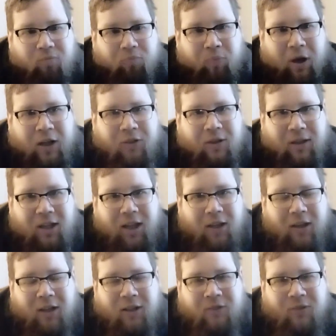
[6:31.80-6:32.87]
But
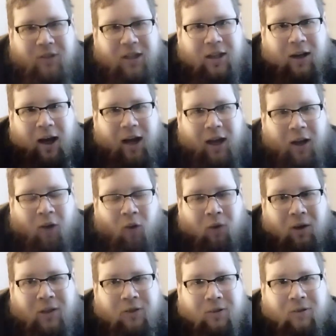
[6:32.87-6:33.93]
Nina's in
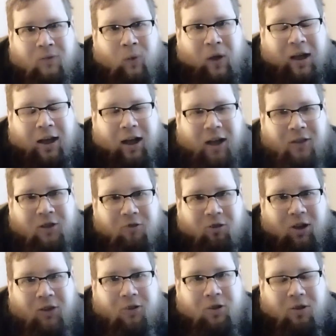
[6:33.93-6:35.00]
hell, and she
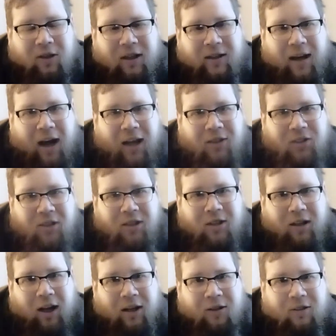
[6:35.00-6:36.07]
runs into the
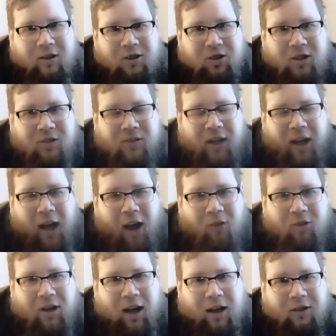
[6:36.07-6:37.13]
Nazi, and she's like, how
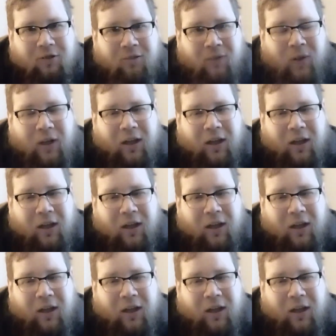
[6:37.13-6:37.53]
can I